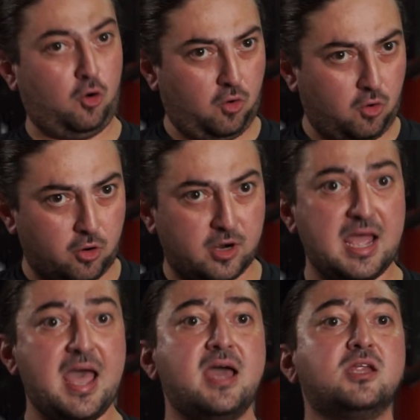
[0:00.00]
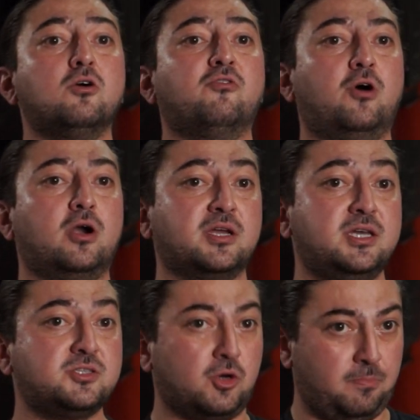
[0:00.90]
or any of our
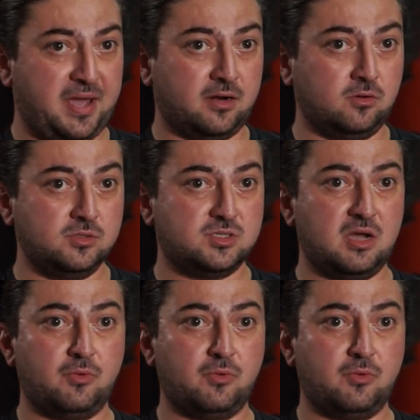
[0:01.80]
guitar pedals that